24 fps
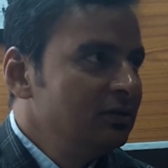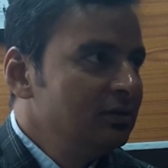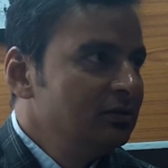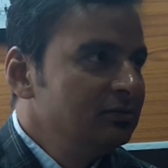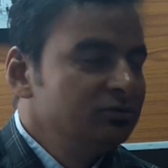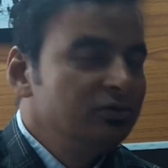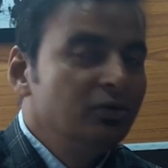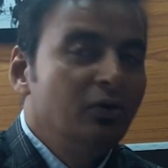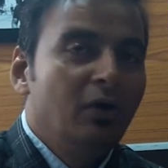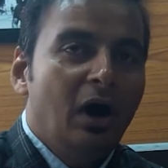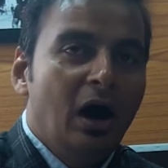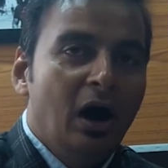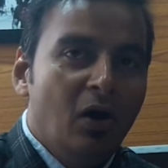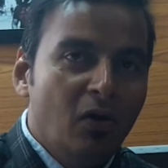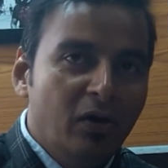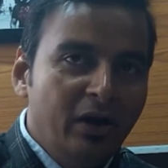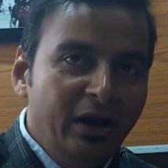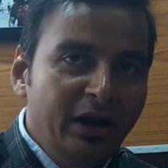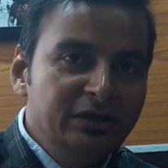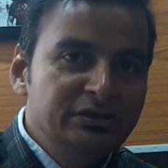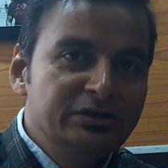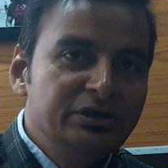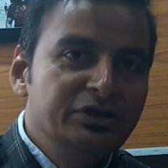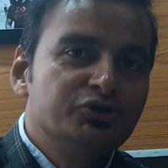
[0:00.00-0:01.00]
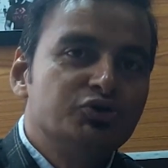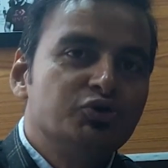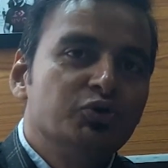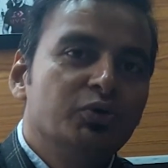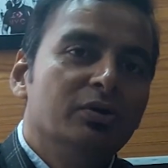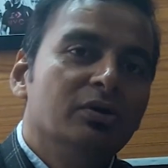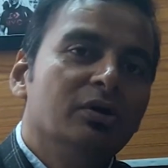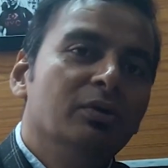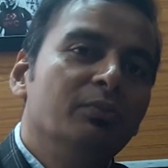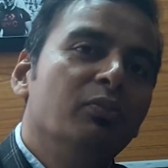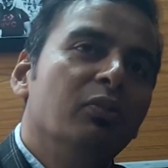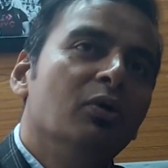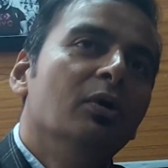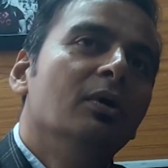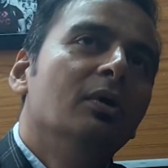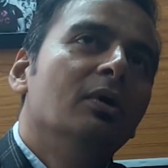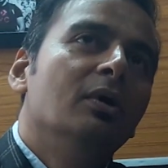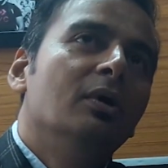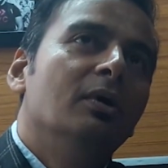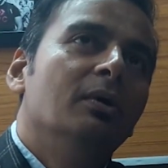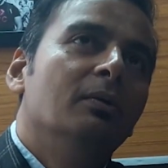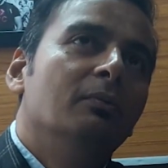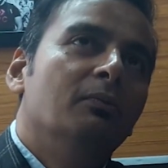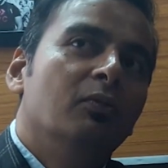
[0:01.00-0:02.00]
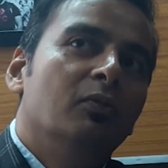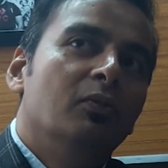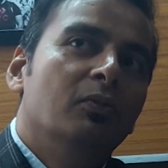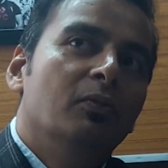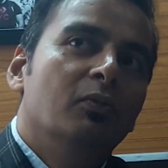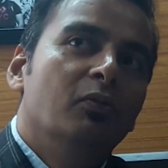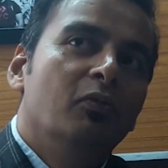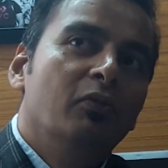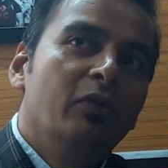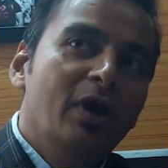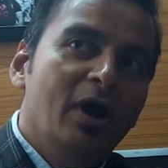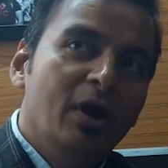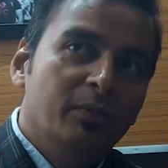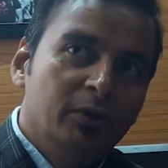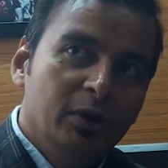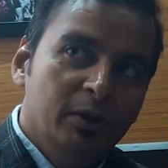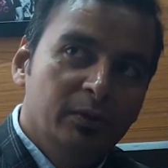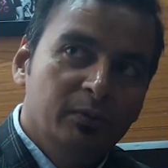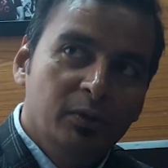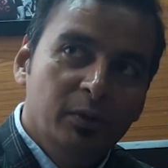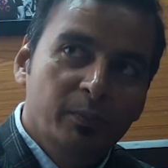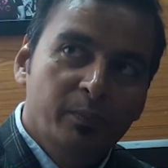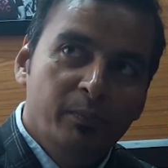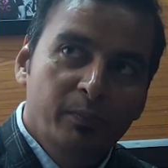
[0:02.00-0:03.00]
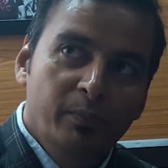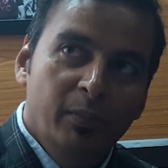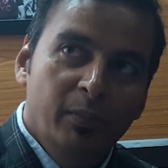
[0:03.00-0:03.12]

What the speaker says: So awareness is to, we have the